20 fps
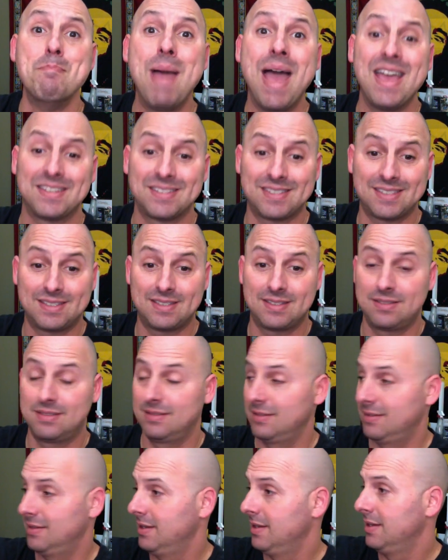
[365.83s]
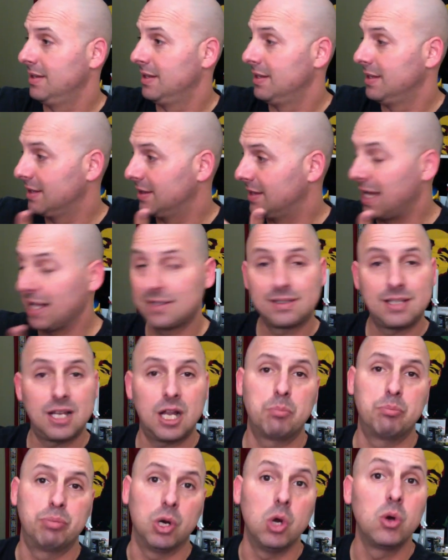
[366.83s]
mess. That
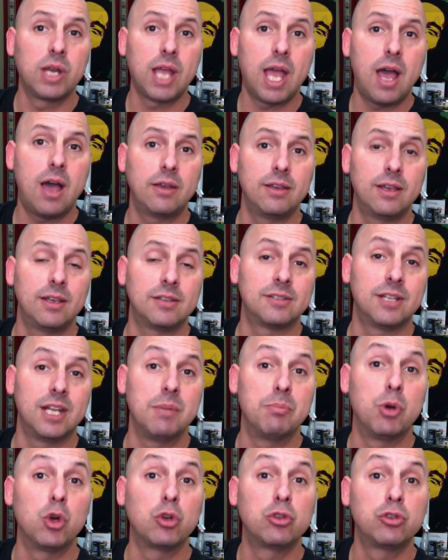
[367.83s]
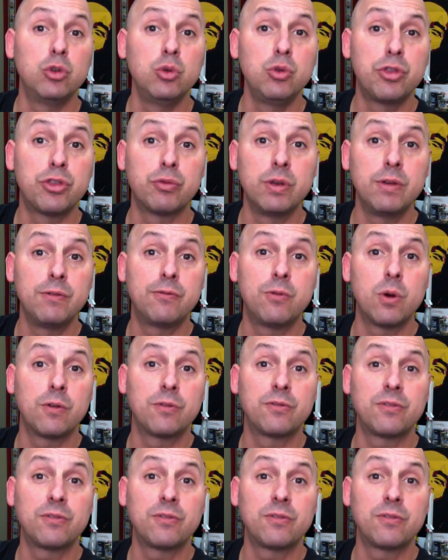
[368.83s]
stock broke out yesterday, broke 2, 3, 4,